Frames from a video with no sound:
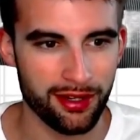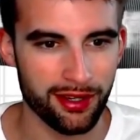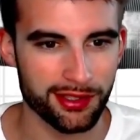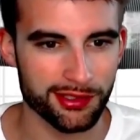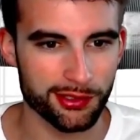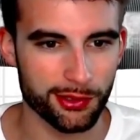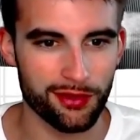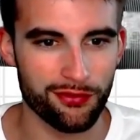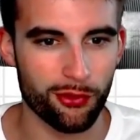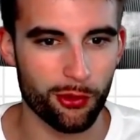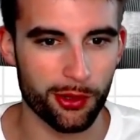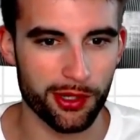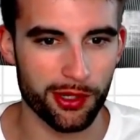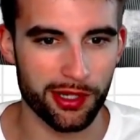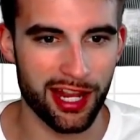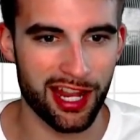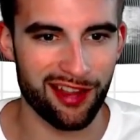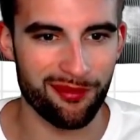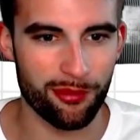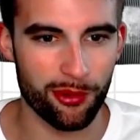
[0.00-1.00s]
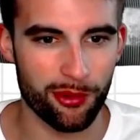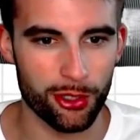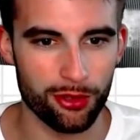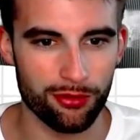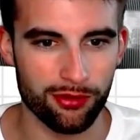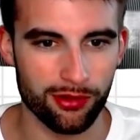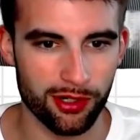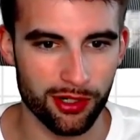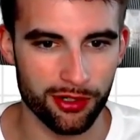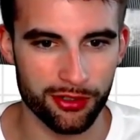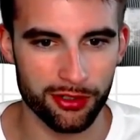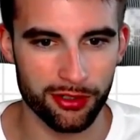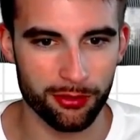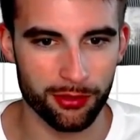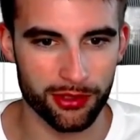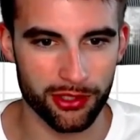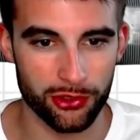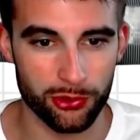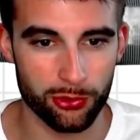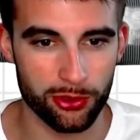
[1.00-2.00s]
It's only a 40.5-point over-under
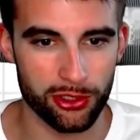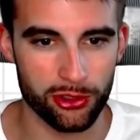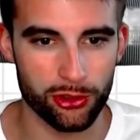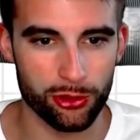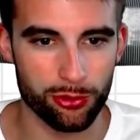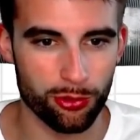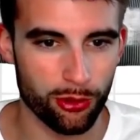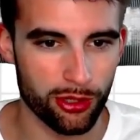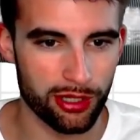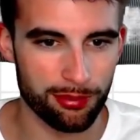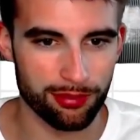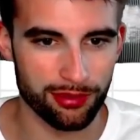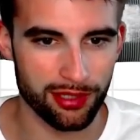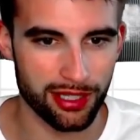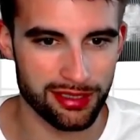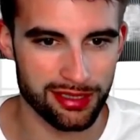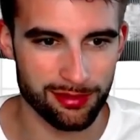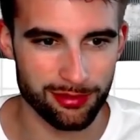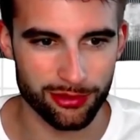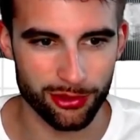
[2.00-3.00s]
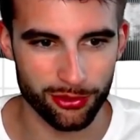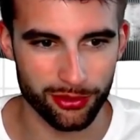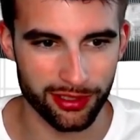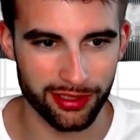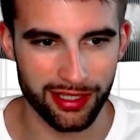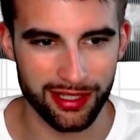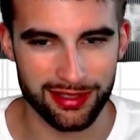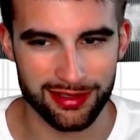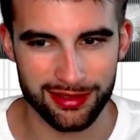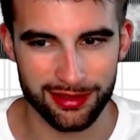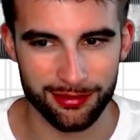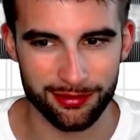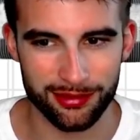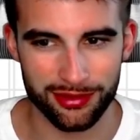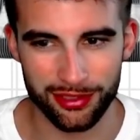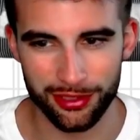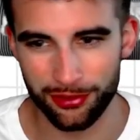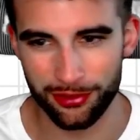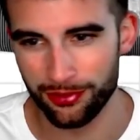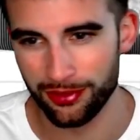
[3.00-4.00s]
with a 22-point implied team total against them.
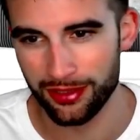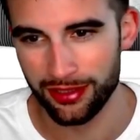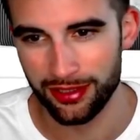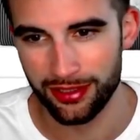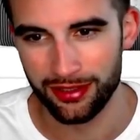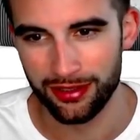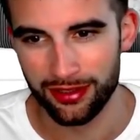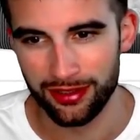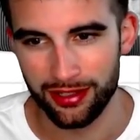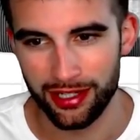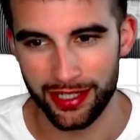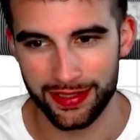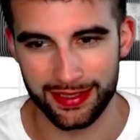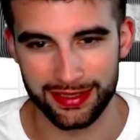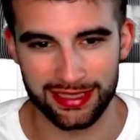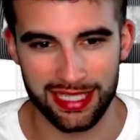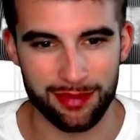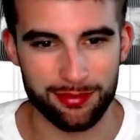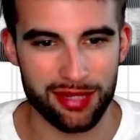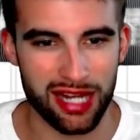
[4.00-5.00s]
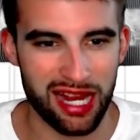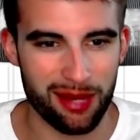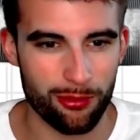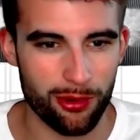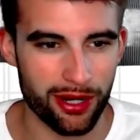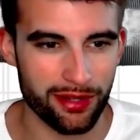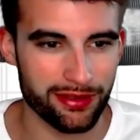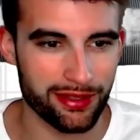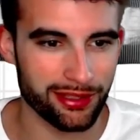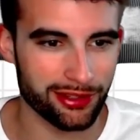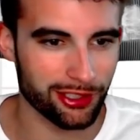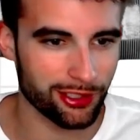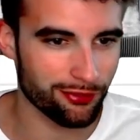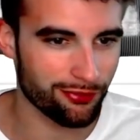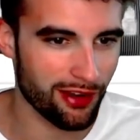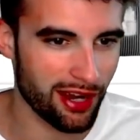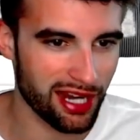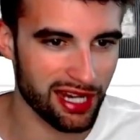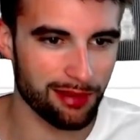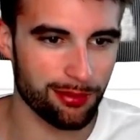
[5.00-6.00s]
So at the same time, well, I think they're
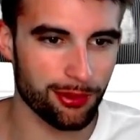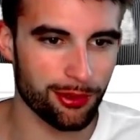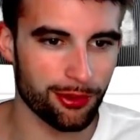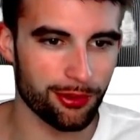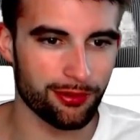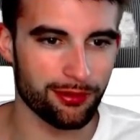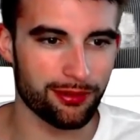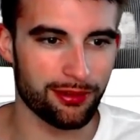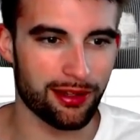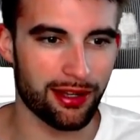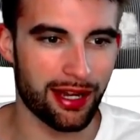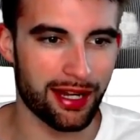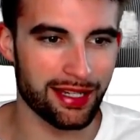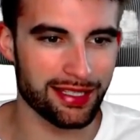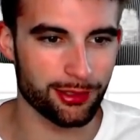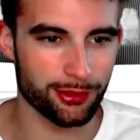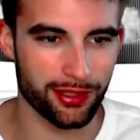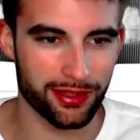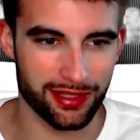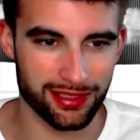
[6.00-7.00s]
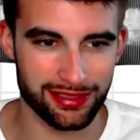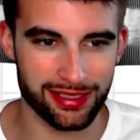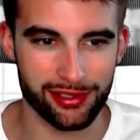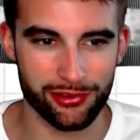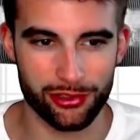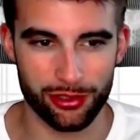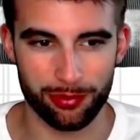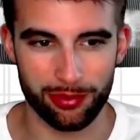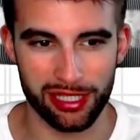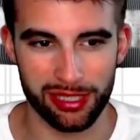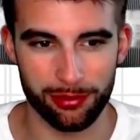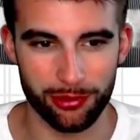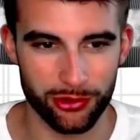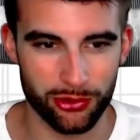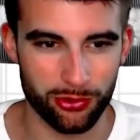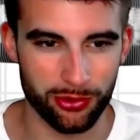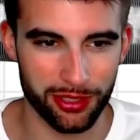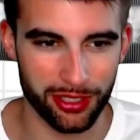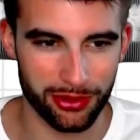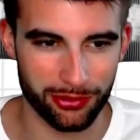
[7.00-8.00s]
viable. I still think the Steelers are playable
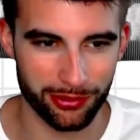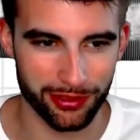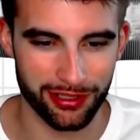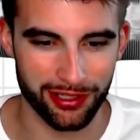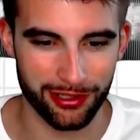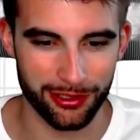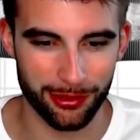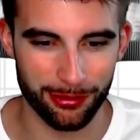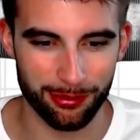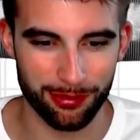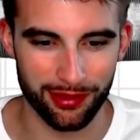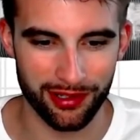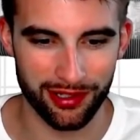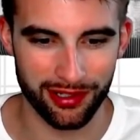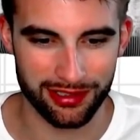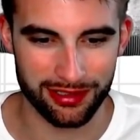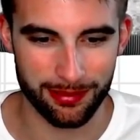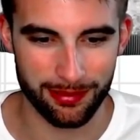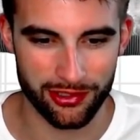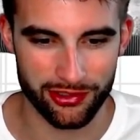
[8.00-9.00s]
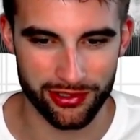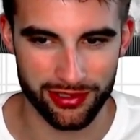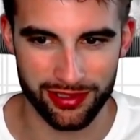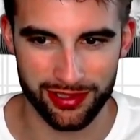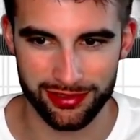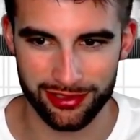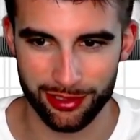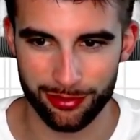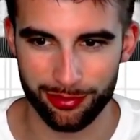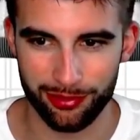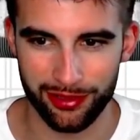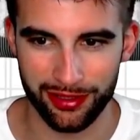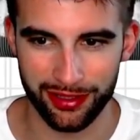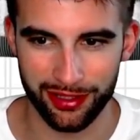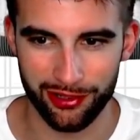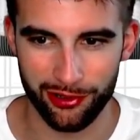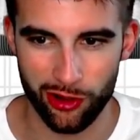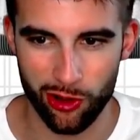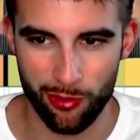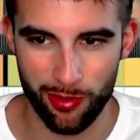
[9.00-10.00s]
$2,300, especially since they're playing
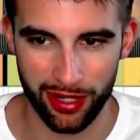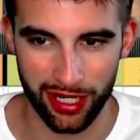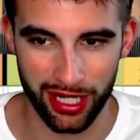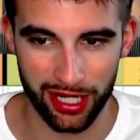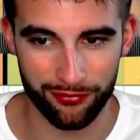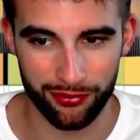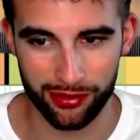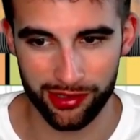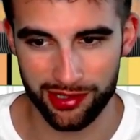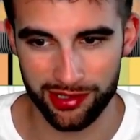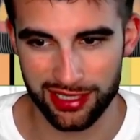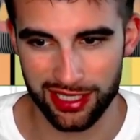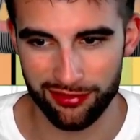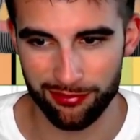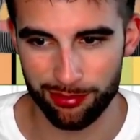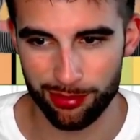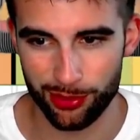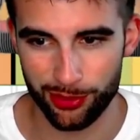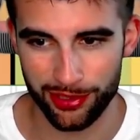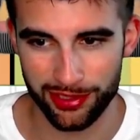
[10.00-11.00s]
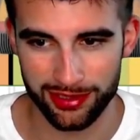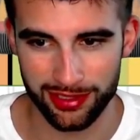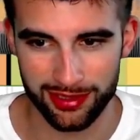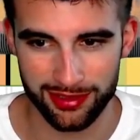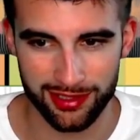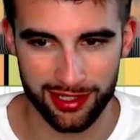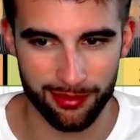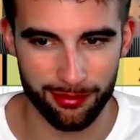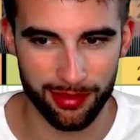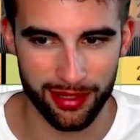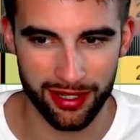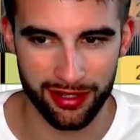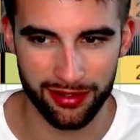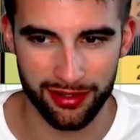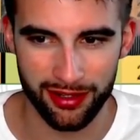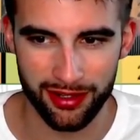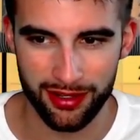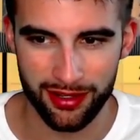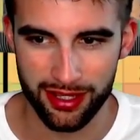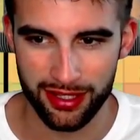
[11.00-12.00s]
at home. I got them for around 7 points. That's not bad.